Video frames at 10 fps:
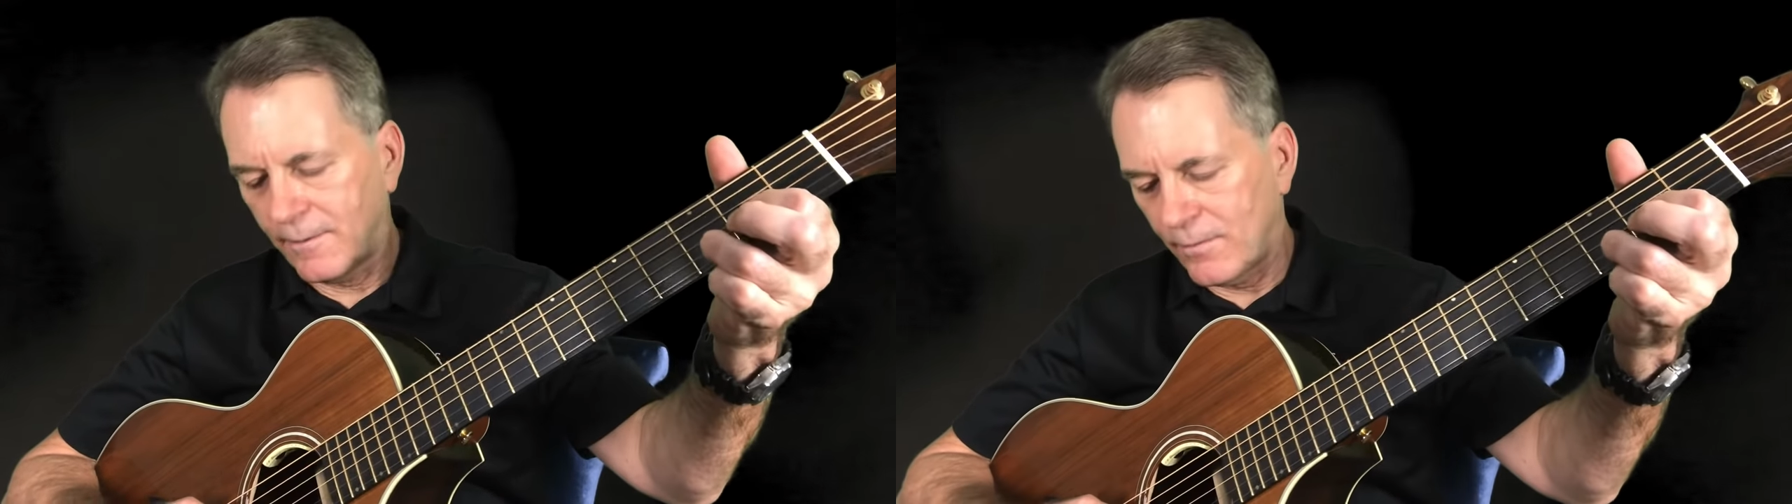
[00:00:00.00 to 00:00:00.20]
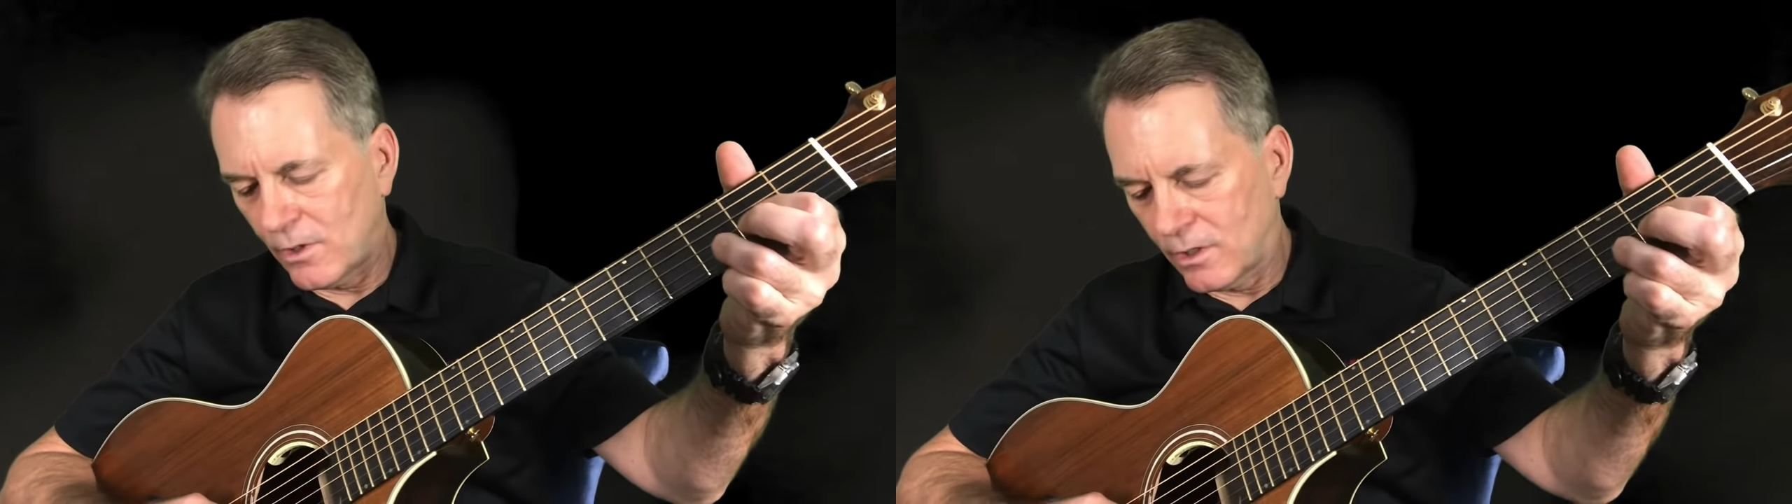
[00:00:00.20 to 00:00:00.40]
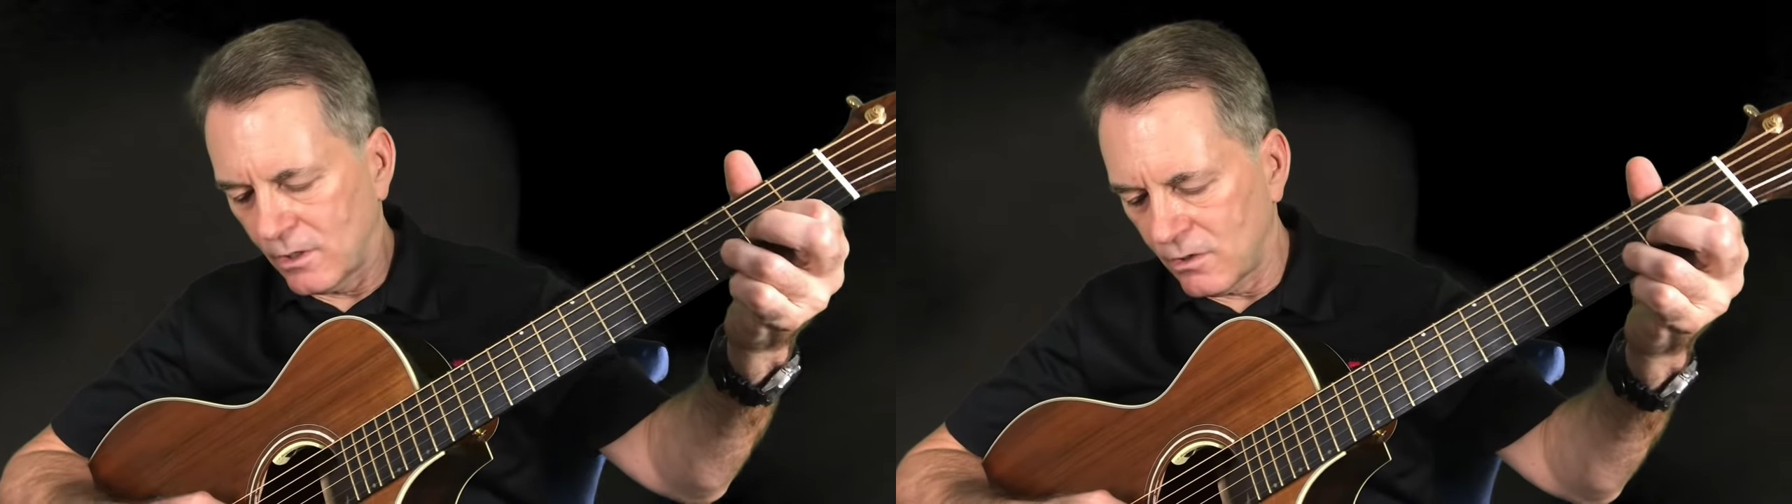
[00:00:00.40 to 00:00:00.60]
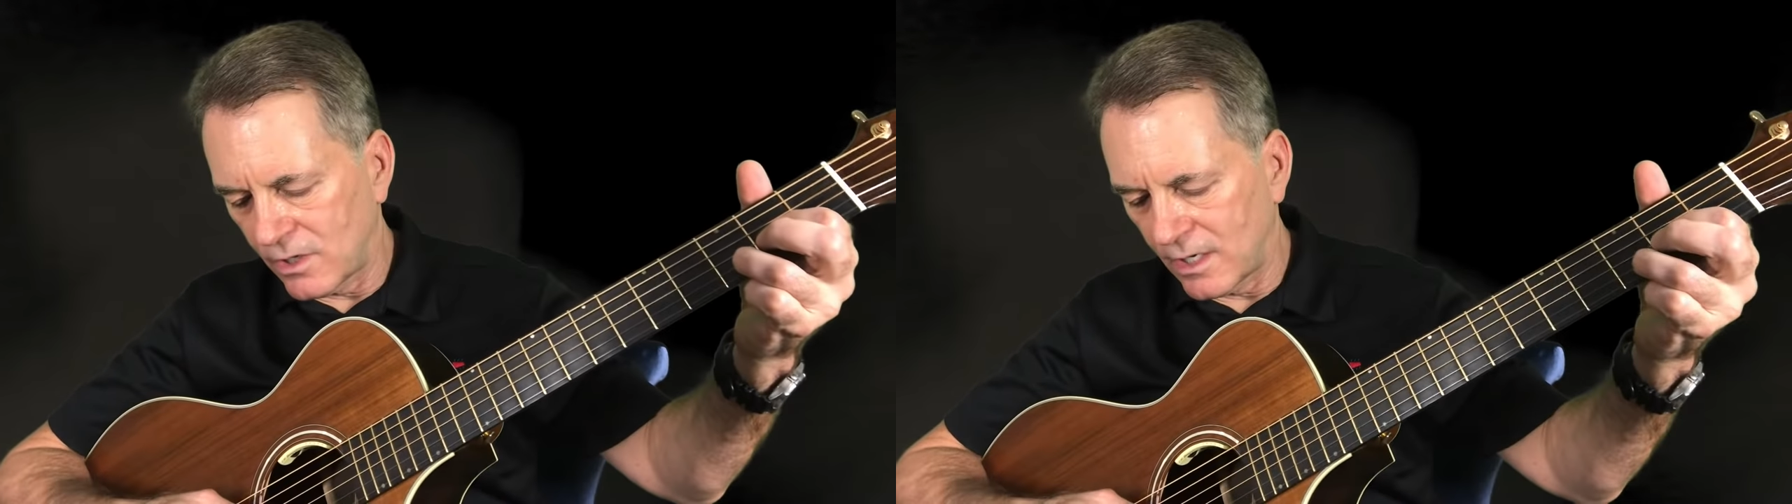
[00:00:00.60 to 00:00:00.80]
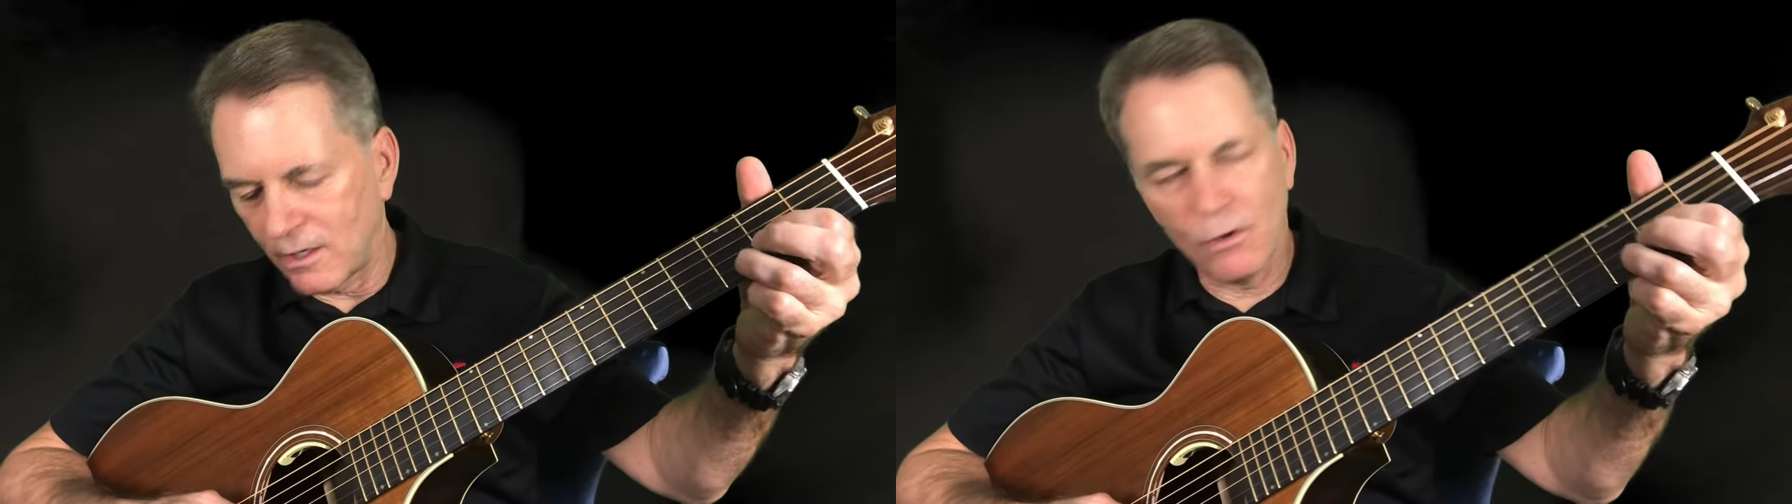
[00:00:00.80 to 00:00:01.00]
you're
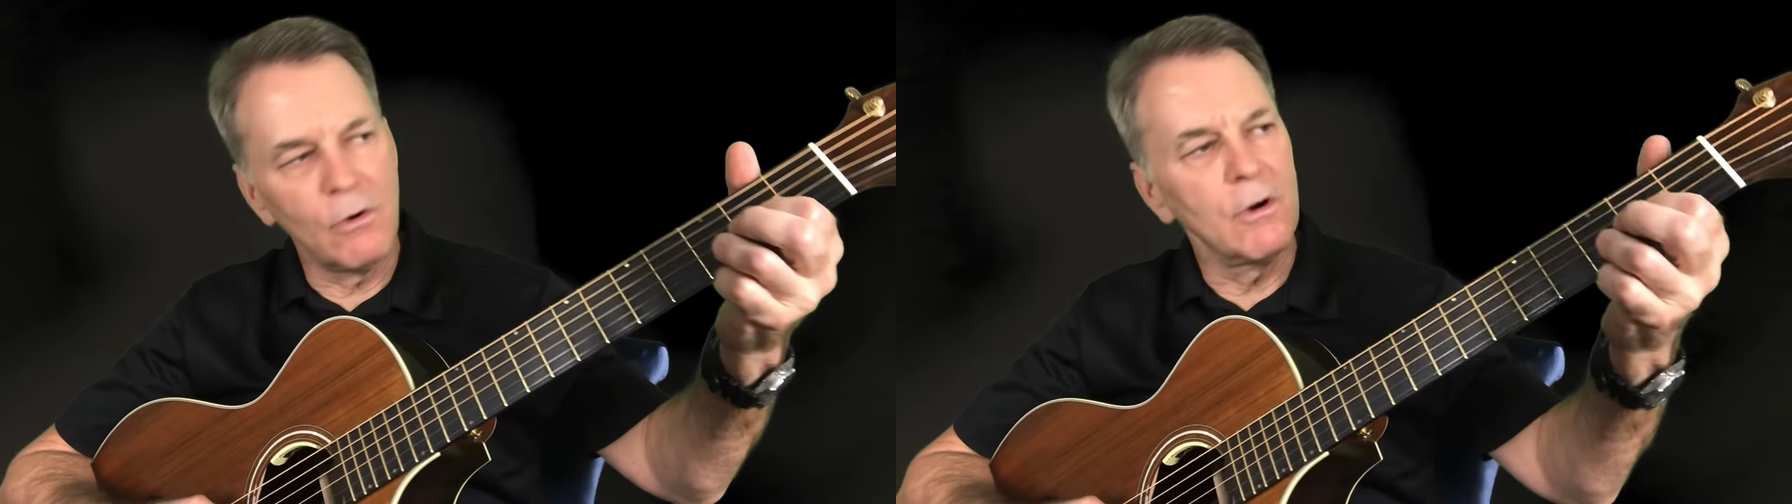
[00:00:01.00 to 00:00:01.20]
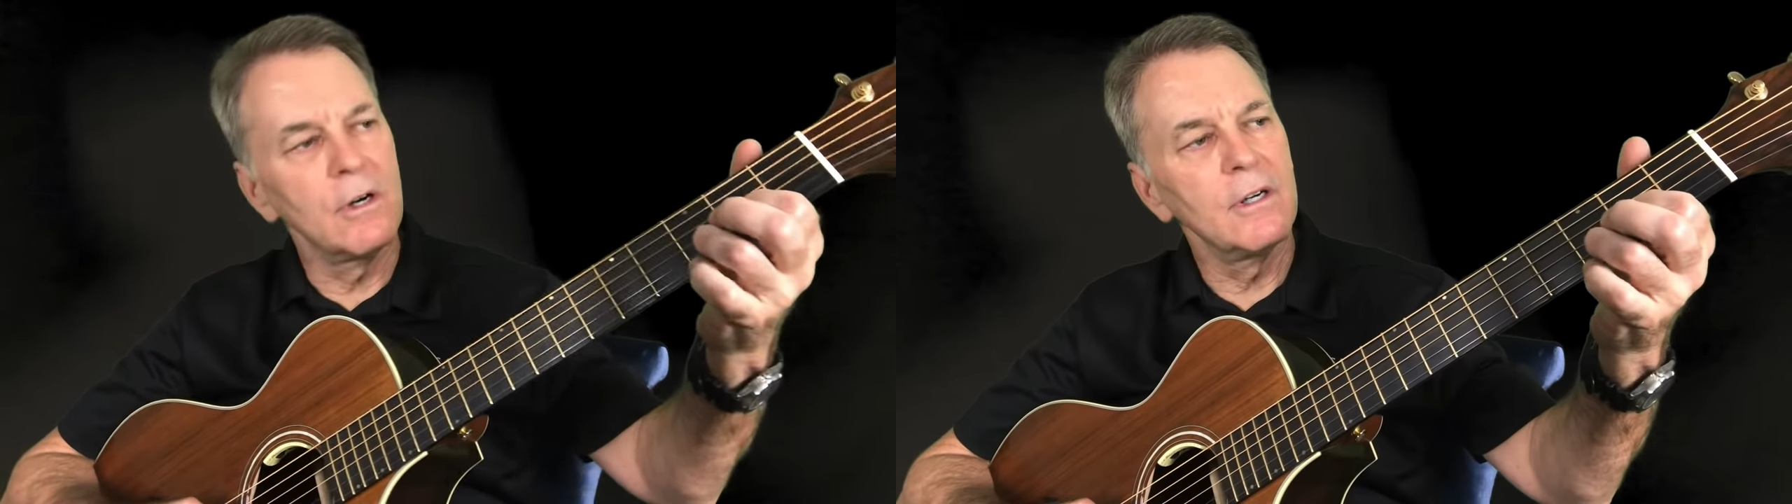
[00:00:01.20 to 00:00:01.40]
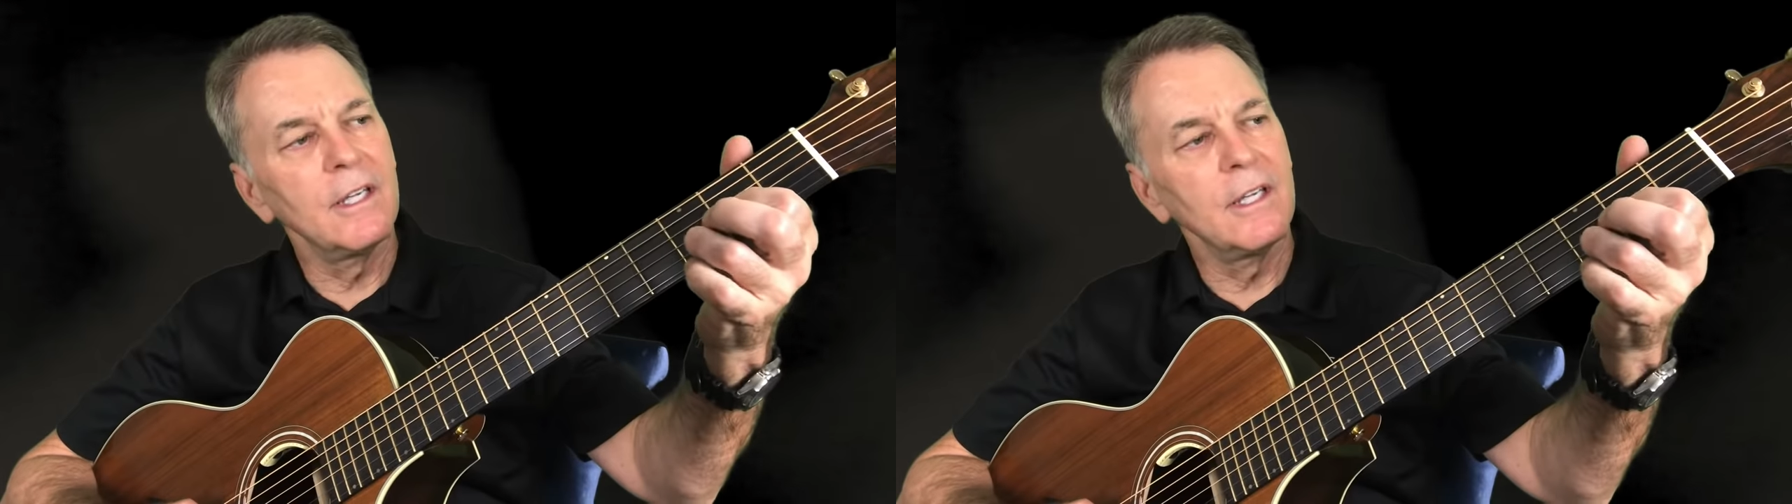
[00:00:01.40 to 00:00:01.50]
using your